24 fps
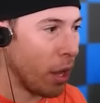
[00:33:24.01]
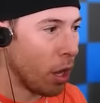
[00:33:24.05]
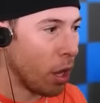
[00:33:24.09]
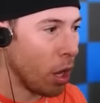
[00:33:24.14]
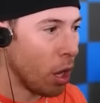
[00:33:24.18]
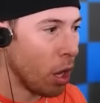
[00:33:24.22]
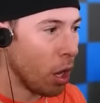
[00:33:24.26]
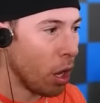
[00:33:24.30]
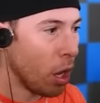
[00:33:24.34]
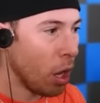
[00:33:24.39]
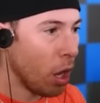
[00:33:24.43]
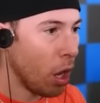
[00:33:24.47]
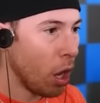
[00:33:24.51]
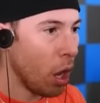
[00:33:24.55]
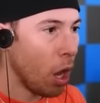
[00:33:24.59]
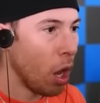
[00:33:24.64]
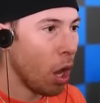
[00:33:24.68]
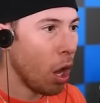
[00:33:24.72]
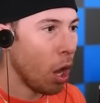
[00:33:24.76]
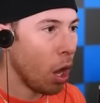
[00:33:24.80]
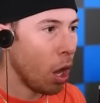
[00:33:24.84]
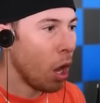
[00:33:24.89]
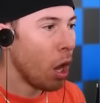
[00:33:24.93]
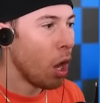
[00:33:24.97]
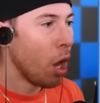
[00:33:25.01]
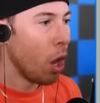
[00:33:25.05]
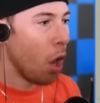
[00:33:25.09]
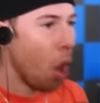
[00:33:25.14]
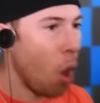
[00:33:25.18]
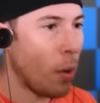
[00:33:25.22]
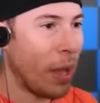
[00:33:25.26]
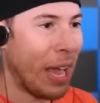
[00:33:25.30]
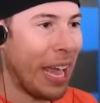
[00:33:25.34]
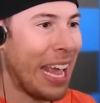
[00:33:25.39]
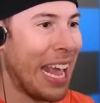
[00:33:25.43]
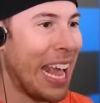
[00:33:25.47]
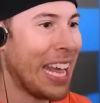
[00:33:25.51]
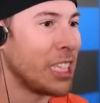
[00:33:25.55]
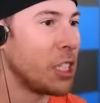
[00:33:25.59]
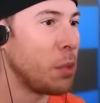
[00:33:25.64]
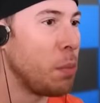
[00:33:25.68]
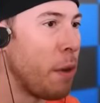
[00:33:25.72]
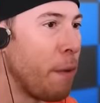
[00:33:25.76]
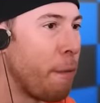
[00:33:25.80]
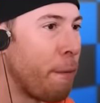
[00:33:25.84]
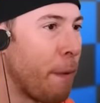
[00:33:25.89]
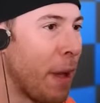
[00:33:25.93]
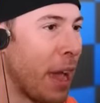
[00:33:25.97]
because I'm very hungry. Okay, he has to
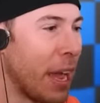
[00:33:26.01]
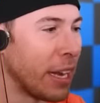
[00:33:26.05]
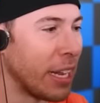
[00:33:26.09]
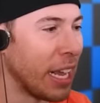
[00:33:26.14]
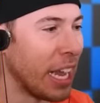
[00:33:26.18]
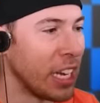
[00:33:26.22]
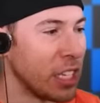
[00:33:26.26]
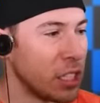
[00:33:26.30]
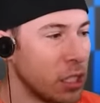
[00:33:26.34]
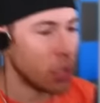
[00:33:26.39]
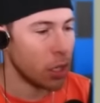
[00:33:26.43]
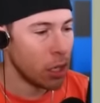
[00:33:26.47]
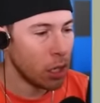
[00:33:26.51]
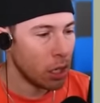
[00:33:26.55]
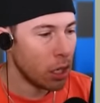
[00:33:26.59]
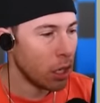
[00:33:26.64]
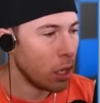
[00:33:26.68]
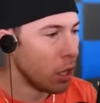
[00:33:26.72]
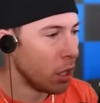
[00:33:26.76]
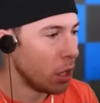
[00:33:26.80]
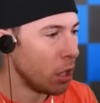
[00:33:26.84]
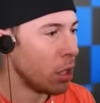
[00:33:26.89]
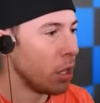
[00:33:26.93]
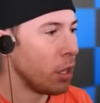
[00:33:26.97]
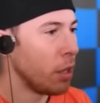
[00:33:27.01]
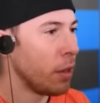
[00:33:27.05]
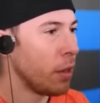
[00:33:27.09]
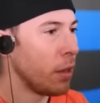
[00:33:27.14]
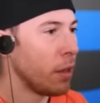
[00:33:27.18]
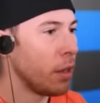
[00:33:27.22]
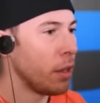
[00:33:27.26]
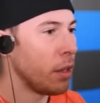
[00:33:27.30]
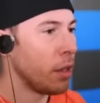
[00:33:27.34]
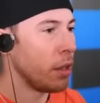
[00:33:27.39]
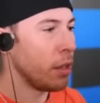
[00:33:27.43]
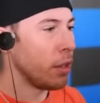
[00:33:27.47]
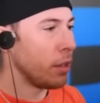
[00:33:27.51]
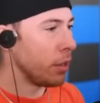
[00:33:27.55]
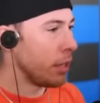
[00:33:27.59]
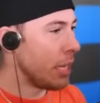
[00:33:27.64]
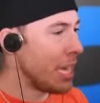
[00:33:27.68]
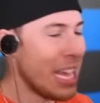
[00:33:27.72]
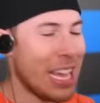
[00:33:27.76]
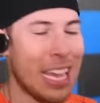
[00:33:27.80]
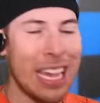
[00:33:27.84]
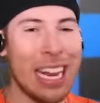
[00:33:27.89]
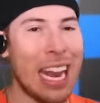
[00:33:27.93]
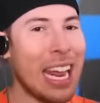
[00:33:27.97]
be fed, and guys. I can't eat on my own.
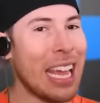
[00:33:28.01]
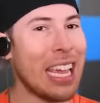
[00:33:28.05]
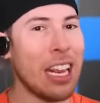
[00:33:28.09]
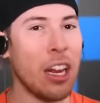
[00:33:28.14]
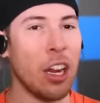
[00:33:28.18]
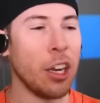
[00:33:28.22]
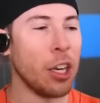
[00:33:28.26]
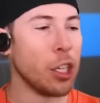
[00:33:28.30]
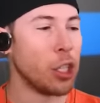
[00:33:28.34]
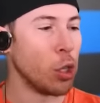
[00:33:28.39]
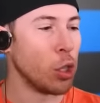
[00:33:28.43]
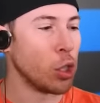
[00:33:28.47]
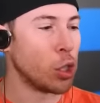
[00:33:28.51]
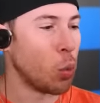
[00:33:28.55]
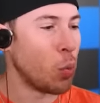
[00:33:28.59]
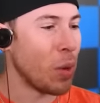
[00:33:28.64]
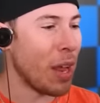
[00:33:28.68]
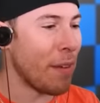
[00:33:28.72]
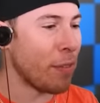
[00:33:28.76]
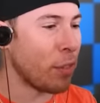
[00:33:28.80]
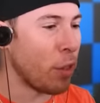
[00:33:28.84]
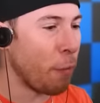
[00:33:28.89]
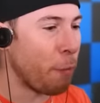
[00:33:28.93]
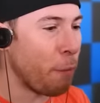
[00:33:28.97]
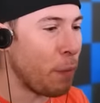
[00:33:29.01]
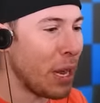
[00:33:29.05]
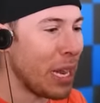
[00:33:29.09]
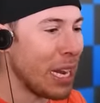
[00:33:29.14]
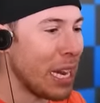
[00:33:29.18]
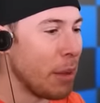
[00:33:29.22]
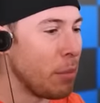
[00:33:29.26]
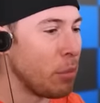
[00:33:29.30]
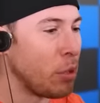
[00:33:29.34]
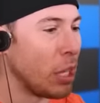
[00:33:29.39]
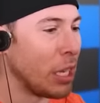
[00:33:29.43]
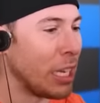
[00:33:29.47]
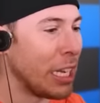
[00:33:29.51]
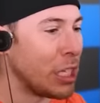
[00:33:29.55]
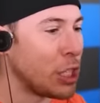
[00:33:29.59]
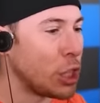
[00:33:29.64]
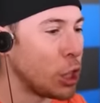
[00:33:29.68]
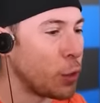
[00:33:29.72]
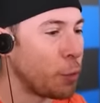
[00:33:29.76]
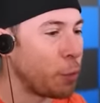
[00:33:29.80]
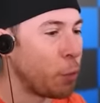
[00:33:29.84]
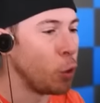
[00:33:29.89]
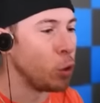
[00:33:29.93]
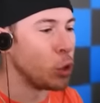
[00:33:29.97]
He cannot eat on his own, so we have to feed him
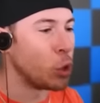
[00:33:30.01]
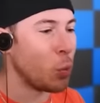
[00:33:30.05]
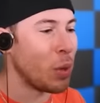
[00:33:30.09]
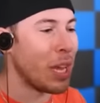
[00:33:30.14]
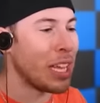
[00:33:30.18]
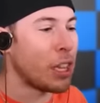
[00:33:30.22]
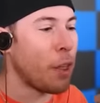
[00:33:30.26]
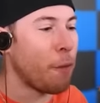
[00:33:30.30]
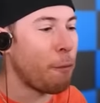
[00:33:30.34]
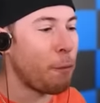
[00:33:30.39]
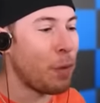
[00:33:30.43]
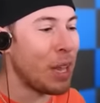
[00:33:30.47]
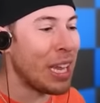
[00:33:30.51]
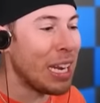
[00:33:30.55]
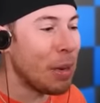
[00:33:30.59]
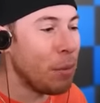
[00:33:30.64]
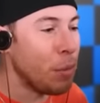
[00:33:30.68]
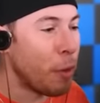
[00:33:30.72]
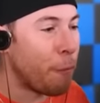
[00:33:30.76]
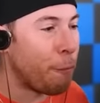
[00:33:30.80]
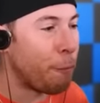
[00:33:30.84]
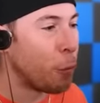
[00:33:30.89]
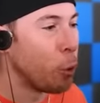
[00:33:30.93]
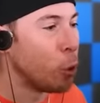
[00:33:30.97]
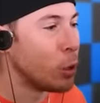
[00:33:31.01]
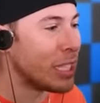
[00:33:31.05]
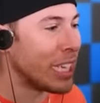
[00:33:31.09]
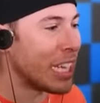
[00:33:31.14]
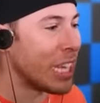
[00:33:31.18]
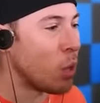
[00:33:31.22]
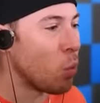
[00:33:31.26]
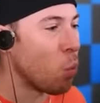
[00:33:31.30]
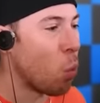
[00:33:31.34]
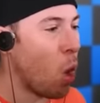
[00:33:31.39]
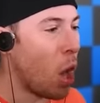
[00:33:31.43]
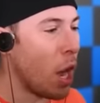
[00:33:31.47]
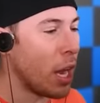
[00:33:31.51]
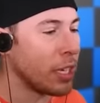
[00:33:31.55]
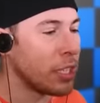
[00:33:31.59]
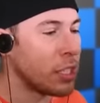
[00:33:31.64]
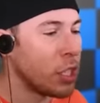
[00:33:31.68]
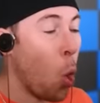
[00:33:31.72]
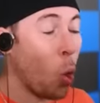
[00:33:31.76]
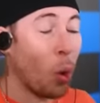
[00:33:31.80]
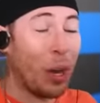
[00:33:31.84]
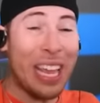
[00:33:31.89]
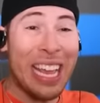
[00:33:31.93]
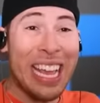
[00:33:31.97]
delicious food. So we have to feed him the food that he
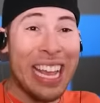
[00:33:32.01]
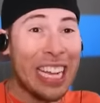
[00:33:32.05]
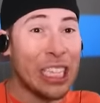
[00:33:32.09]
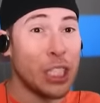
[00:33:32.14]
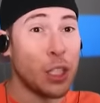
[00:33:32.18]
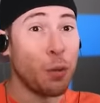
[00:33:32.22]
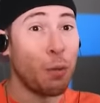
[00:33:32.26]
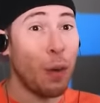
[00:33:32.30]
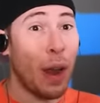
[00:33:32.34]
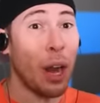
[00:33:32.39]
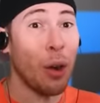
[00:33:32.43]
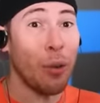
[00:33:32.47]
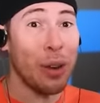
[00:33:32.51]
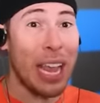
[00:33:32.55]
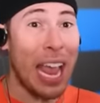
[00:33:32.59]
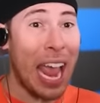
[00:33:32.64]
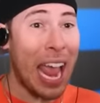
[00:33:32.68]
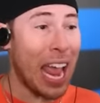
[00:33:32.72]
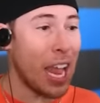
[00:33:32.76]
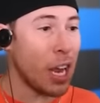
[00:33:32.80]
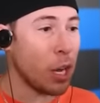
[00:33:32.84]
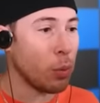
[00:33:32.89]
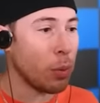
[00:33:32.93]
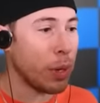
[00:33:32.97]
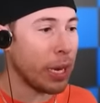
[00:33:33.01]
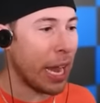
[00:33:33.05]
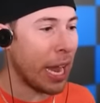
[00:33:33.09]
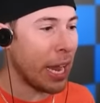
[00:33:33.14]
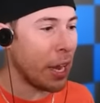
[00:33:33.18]
wants, or he gets very angry.